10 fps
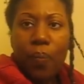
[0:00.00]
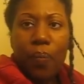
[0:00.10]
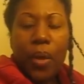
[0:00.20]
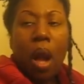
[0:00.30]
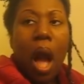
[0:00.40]

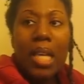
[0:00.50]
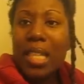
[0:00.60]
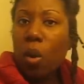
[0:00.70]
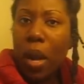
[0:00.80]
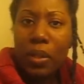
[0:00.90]
The
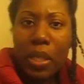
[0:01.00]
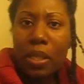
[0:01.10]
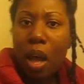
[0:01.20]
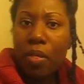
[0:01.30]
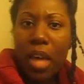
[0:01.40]

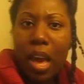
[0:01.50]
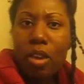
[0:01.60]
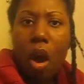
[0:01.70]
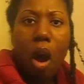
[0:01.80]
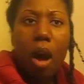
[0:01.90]
consequences are there, and
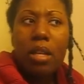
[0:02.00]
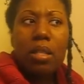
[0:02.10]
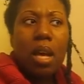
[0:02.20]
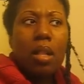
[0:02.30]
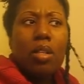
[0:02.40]
your heart is
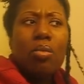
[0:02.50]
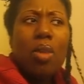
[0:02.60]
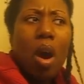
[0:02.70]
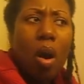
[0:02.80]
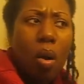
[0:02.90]
telling you,
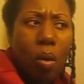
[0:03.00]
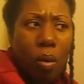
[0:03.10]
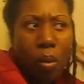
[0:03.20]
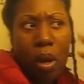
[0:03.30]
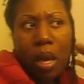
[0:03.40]

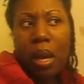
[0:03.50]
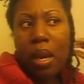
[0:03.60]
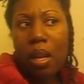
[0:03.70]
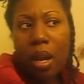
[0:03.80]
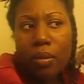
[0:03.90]
no,
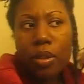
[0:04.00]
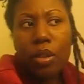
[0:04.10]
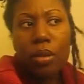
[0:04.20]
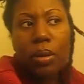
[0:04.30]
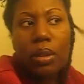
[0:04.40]
he loves
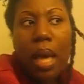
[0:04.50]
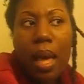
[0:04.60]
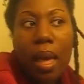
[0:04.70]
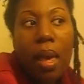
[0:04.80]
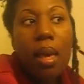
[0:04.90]
you,
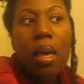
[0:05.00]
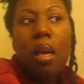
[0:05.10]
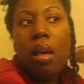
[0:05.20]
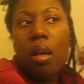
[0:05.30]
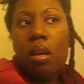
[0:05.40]
stay.
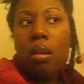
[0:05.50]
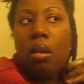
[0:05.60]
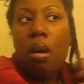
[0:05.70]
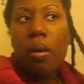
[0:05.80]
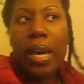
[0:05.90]
You
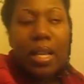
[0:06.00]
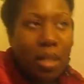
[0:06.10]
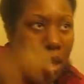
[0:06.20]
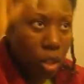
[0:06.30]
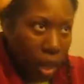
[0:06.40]
know,
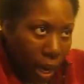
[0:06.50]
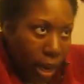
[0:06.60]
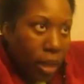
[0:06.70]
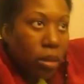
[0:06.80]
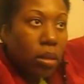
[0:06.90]
he's going to
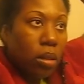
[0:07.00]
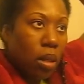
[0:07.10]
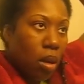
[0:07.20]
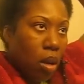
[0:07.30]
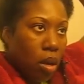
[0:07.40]
change,
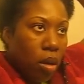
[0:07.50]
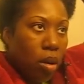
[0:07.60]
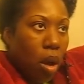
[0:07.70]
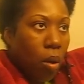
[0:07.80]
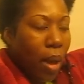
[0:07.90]

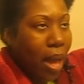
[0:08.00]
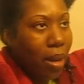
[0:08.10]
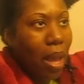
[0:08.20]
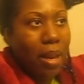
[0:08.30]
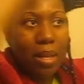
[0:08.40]
you know,
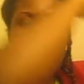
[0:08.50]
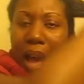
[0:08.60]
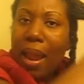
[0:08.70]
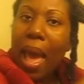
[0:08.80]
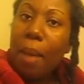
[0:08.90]
and it's
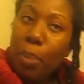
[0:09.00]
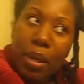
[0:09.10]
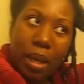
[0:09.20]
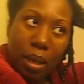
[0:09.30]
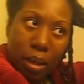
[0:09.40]
not
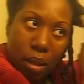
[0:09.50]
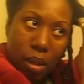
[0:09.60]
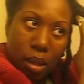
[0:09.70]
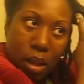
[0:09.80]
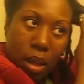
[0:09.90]
happening.
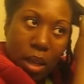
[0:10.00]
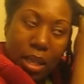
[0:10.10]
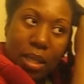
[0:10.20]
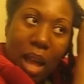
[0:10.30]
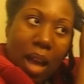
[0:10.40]

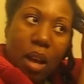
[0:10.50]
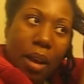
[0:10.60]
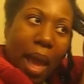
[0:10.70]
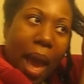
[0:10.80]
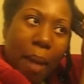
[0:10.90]
It's not
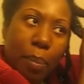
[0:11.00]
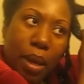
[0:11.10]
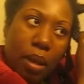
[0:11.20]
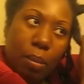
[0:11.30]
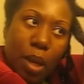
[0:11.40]
going to
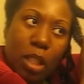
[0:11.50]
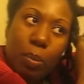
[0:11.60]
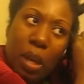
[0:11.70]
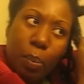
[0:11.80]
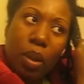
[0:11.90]
happen, because
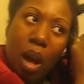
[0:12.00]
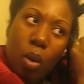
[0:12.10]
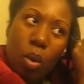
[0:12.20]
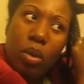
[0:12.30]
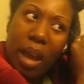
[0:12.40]
people are
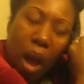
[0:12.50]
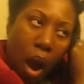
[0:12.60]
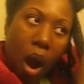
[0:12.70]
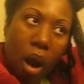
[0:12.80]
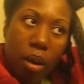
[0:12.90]
who they
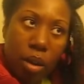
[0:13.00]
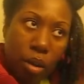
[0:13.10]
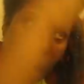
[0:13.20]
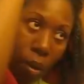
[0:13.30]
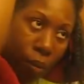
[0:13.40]
are,
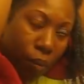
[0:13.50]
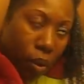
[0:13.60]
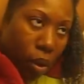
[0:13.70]
you know.